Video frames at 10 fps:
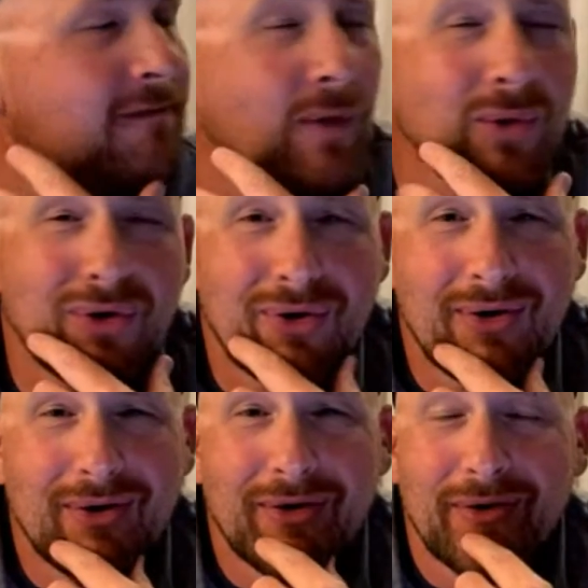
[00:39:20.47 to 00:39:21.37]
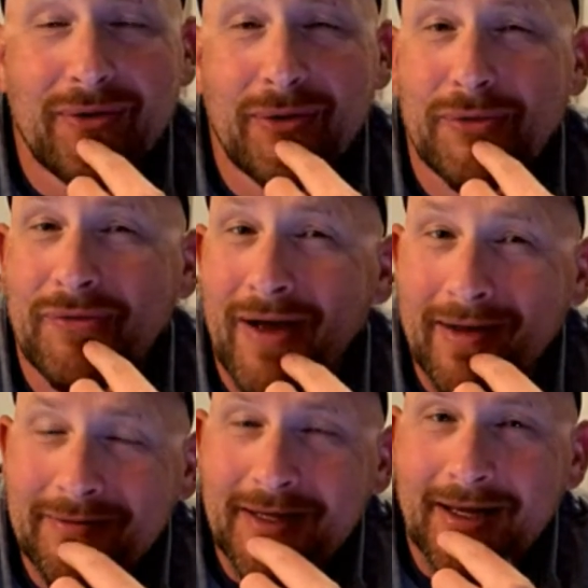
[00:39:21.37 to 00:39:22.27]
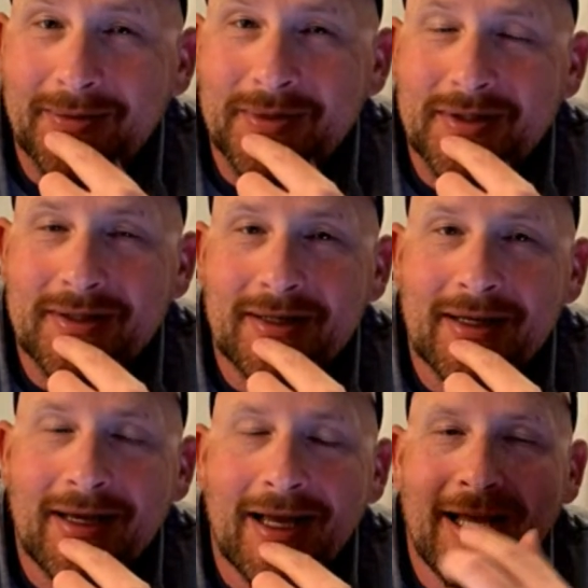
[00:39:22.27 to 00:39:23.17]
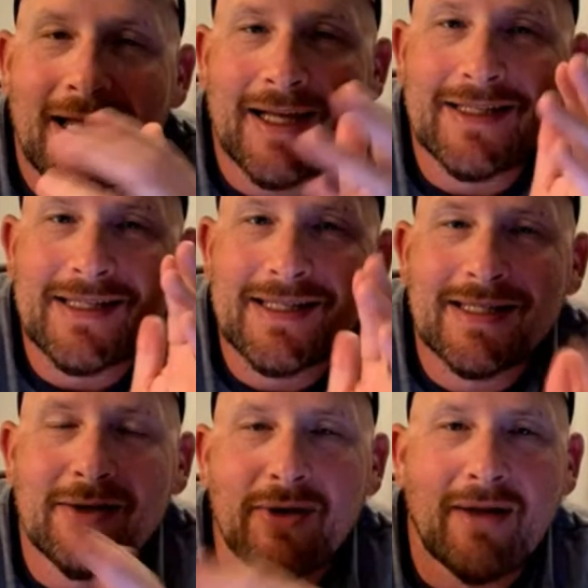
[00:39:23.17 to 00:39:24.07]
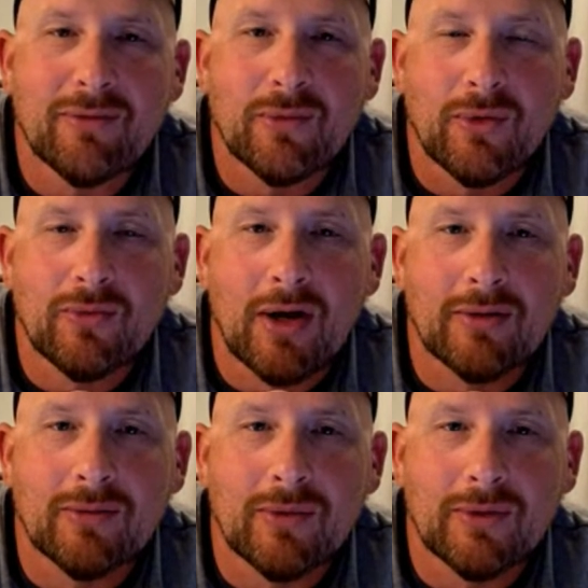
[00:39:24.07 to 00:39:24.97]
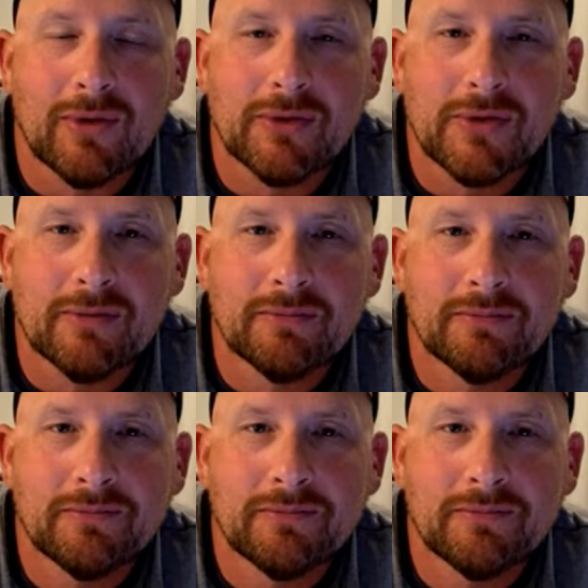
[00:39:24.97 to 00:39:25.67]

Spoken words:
4 or 5 times and still haven't rode Rock and Roller Coaster.